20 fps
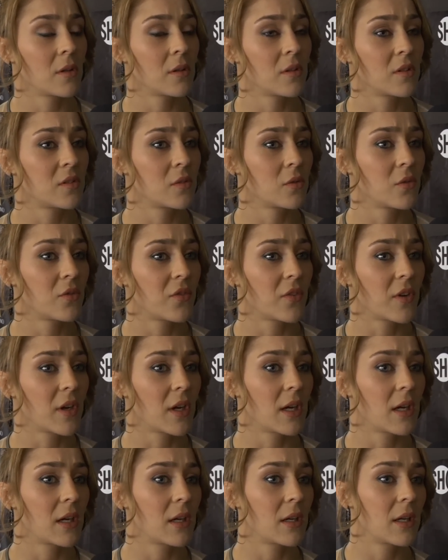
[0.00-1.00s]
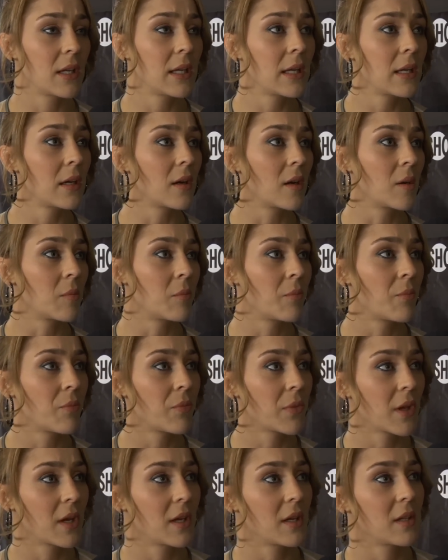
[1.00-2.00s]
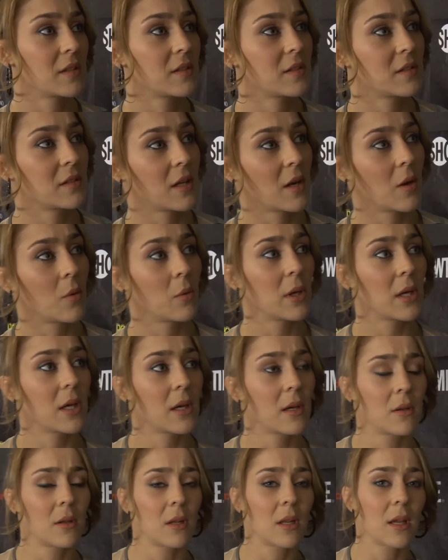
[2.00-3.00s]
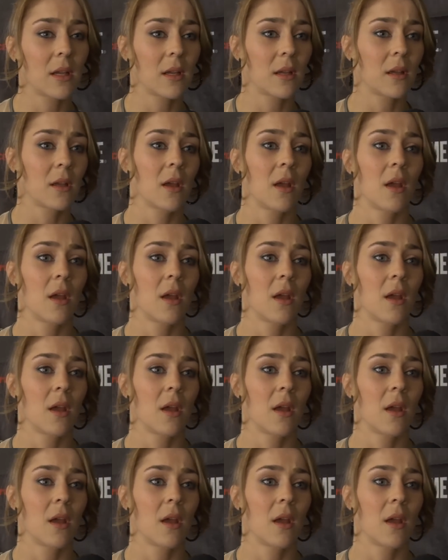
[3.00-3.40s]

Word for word: the Zuffa uh, income as that we can, like